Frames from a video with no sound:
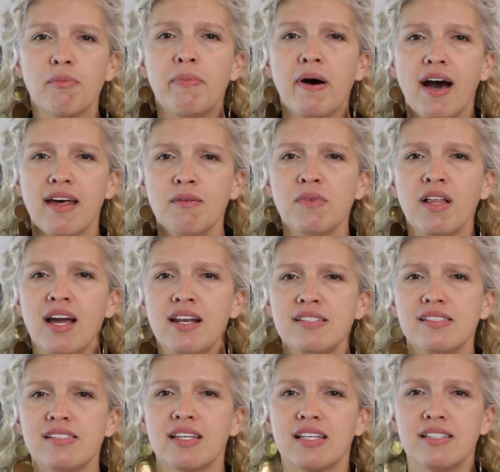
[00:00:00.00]
bottom line
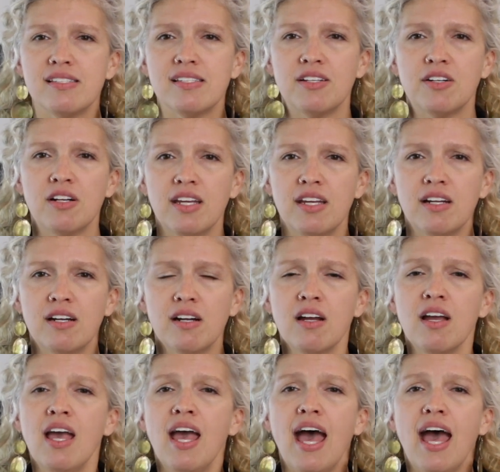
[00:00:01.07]
is to consider here.